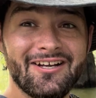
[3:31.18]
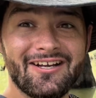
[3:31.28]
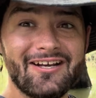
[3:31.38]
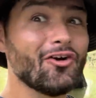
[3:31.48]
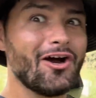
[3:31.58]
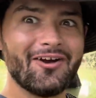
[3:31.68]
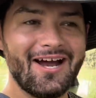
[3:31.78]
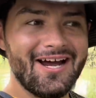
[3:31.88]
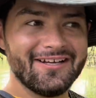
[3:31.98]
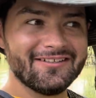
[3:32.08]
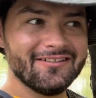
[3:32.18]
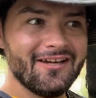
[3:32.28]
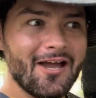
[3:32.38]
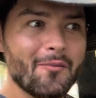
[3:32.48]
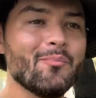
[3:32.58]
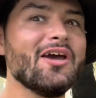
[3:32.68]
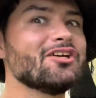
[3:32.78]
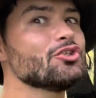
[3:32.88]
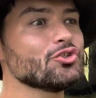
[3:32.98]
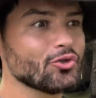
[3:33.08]
and you're out kayaking,
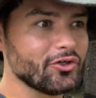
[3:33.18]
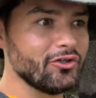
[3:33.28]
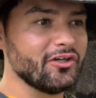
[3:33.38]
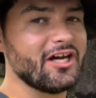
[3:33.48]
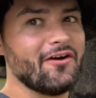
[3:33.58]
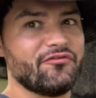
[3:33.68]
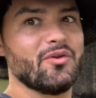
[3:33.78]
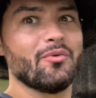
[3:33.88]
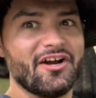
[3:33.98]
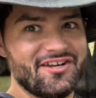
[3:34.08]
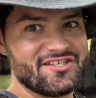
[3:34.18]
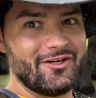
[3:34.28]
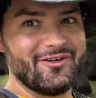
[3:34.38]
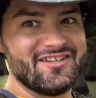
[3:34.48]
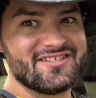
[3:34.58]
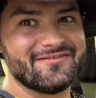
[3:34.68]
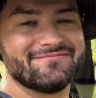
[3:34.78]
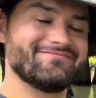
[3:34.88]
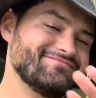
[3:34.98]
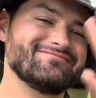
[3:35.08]
make sure to look out for the bryozoans.
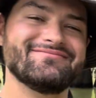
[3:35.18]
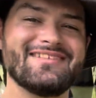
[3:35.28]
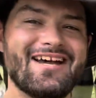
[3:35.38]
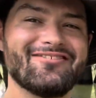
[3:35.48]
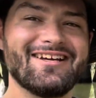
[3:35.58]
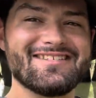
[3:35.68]
Have a nice